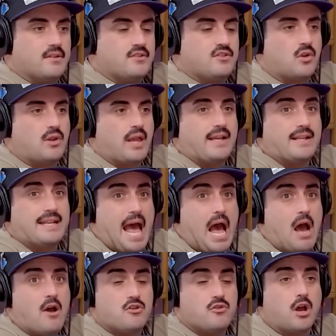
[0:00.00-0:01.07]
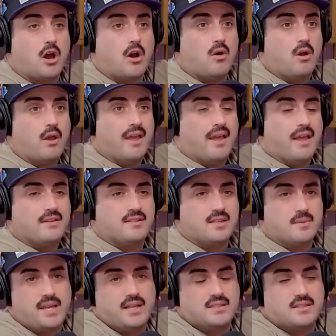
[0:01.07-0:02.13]
So like now you go to
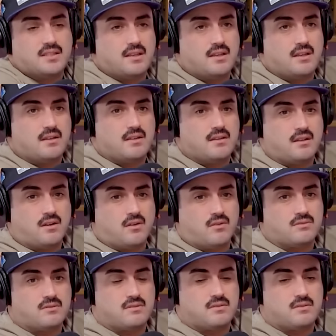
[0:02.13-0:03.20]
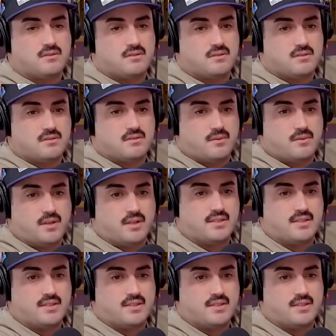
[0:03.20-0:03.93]
me it's uh, you know it's